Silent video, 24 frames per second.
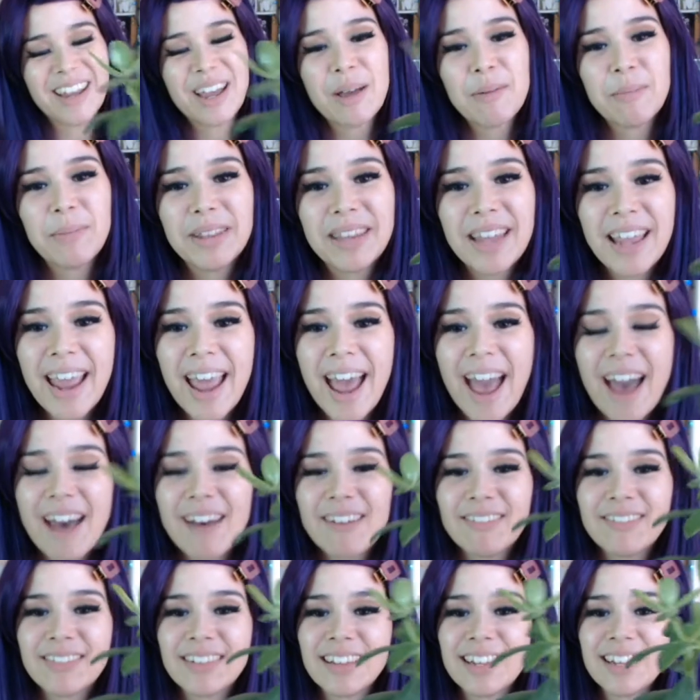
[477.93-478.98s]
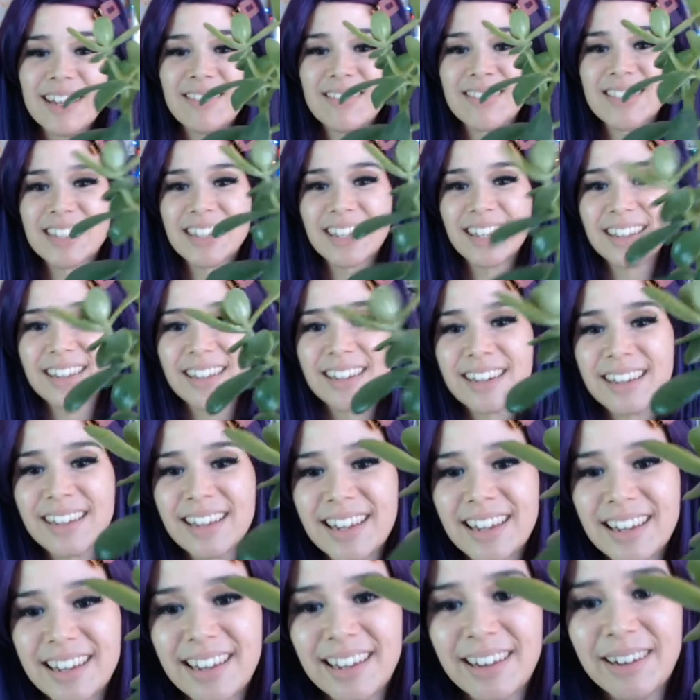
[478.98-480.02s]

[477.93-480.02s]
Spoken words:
But they have leaves that look like,